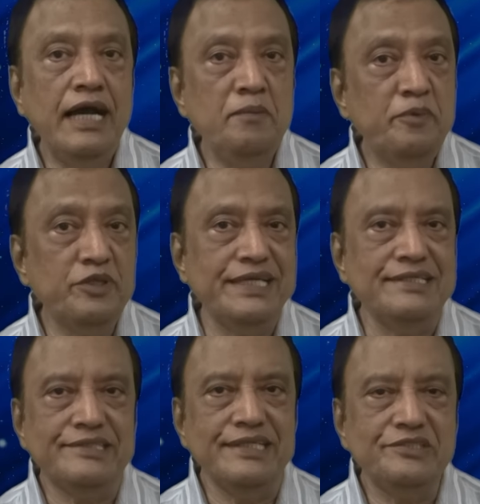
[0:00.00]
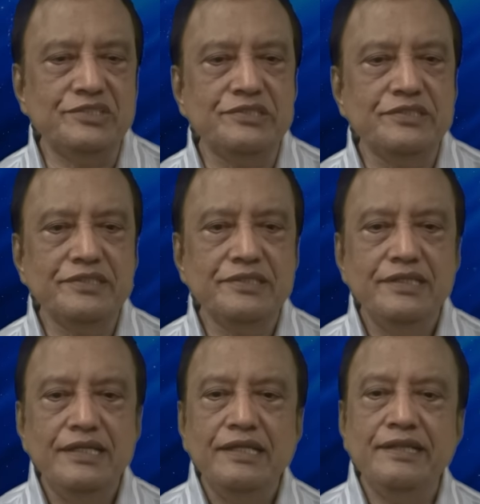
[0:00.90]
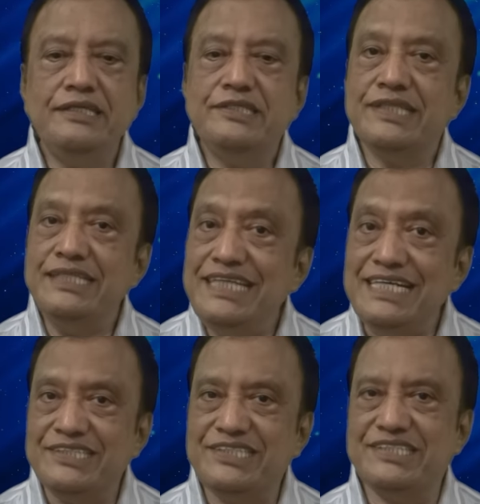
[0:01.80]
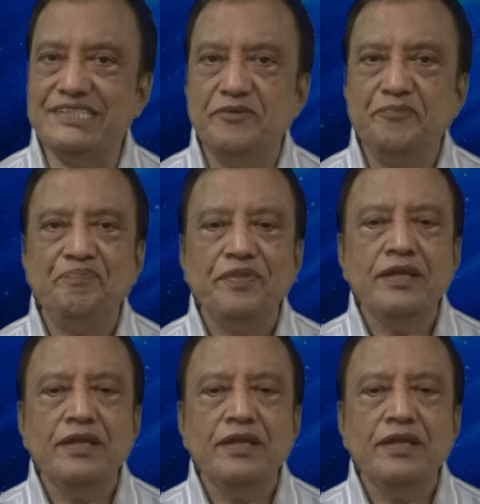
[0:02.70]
hypothesis that suggests